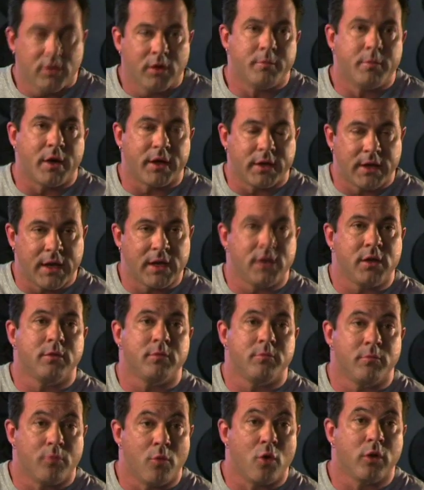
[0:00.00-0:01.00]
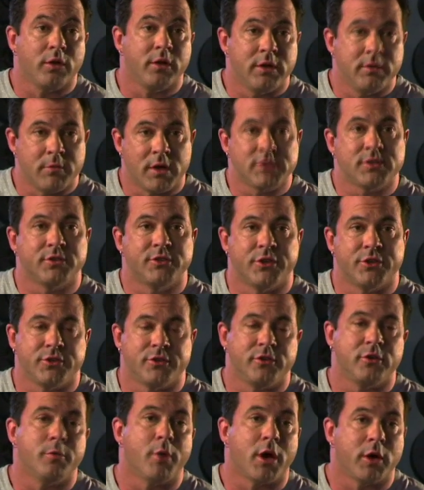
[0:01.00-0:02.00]
And by gaining fat. more lean muscle
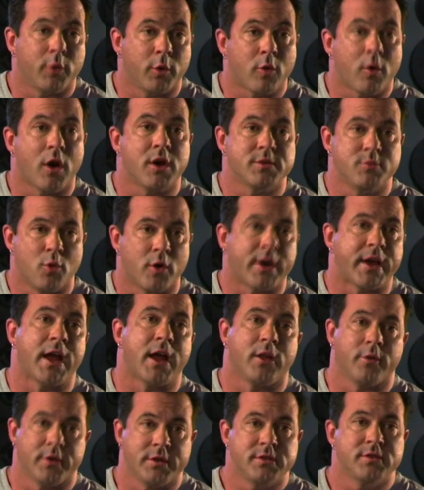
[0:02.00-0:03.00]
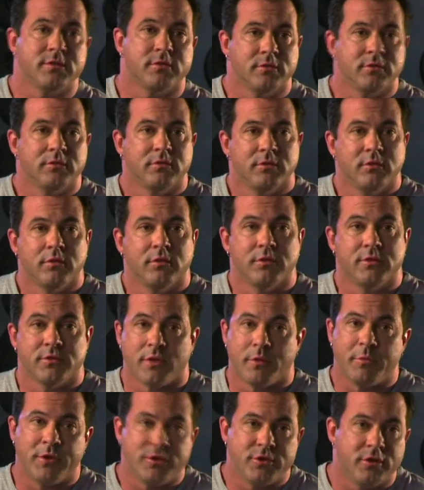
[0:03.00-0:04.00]
tissue, your body requires more calories
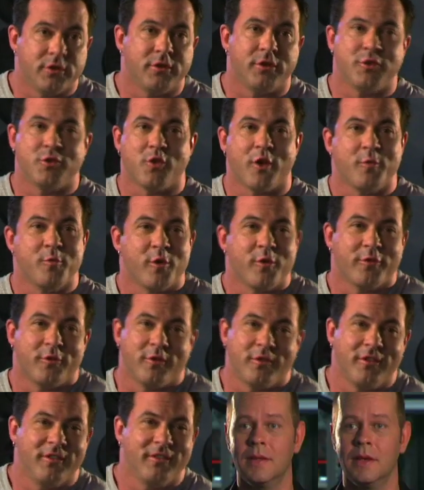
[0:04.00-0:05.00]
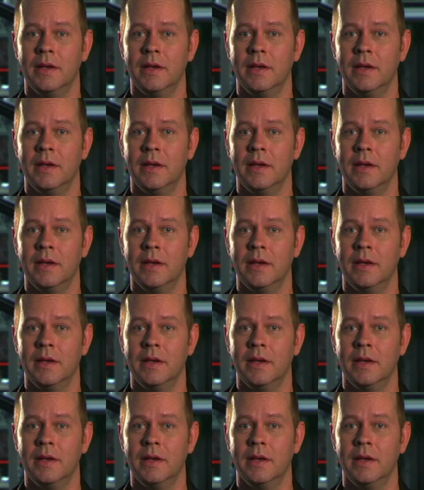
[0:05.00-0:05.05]
that means you can enjoy more food.